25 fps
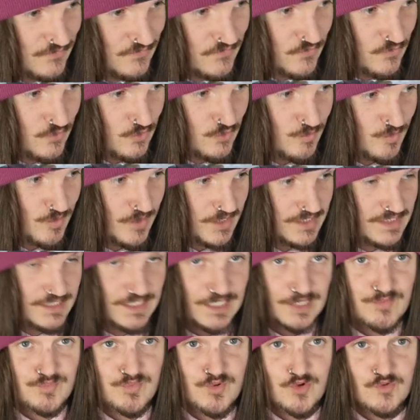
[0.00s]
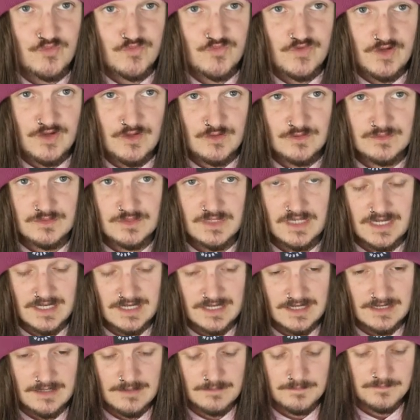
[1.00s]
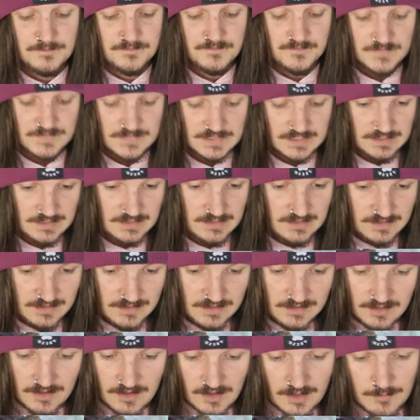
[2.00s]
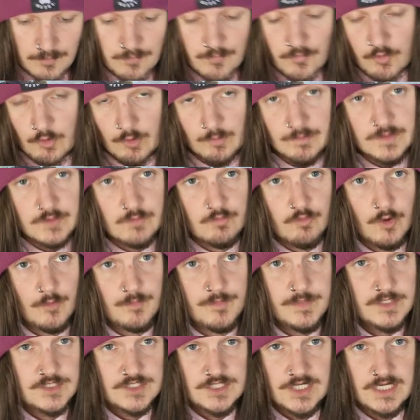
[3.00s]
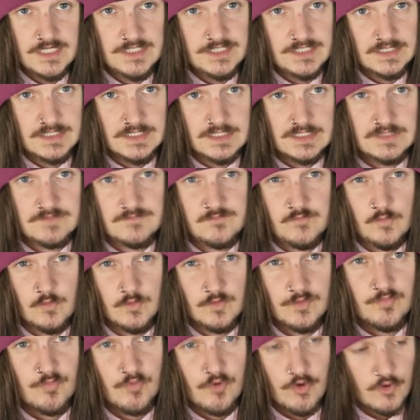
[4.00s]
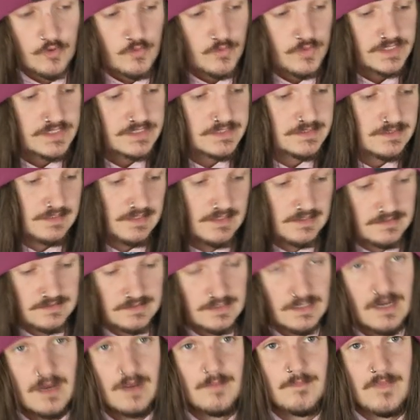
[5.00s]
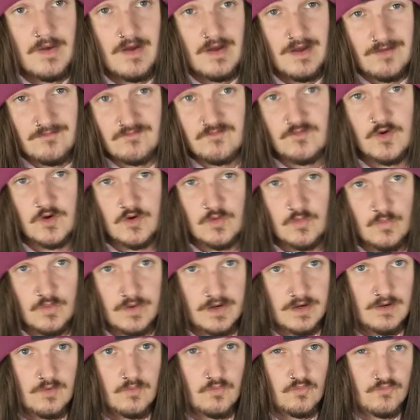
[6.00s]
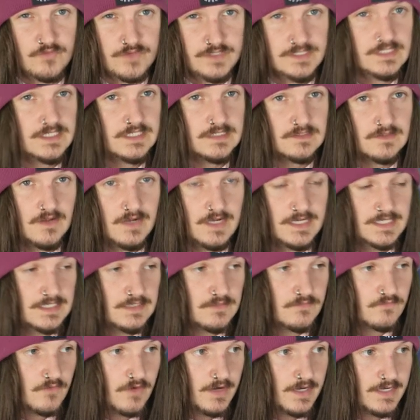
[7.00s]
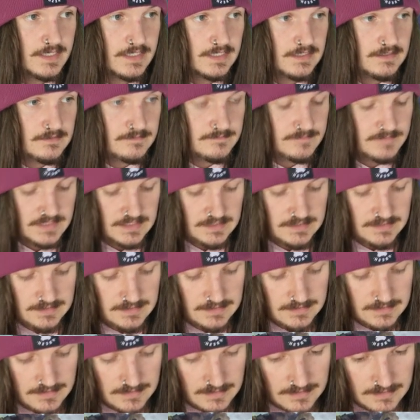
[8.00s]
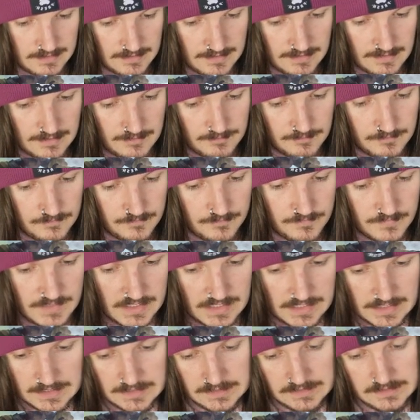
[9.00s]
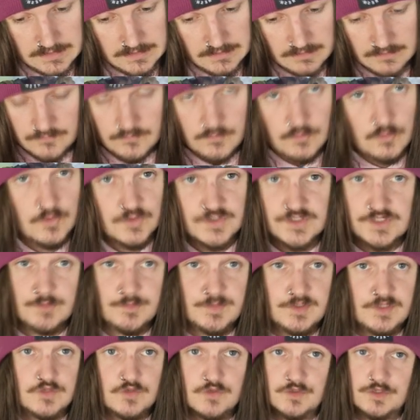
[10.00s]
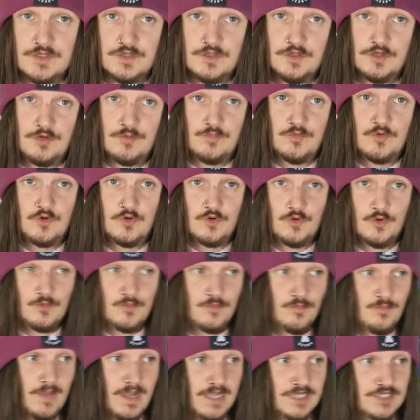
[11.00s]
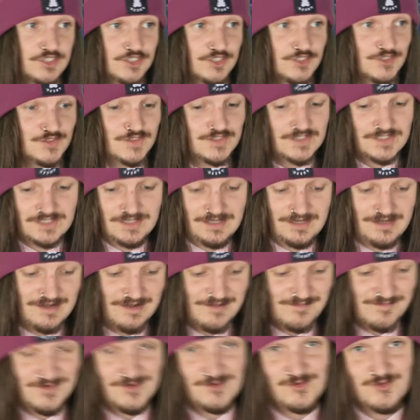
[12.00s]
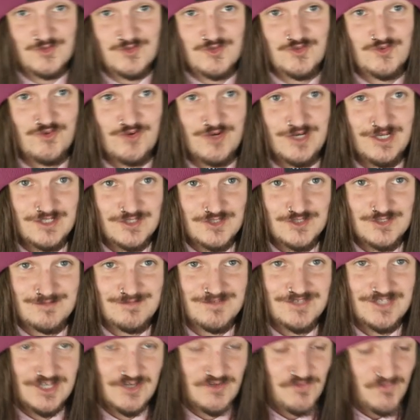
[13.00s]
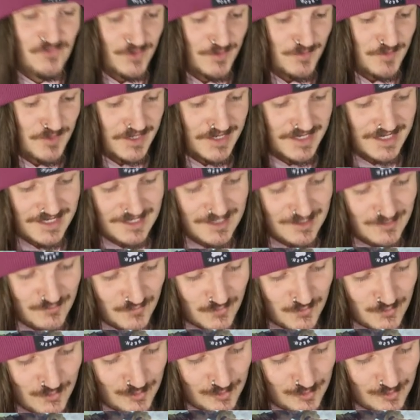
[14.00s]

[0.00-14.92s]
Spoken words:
it for my deck profile. I probably won't be changing this for the ProQuest. I think I've got it where I really like it right now. And of course, I'll be doing a lot more matches. I'll also try and stop shuffling my hand, of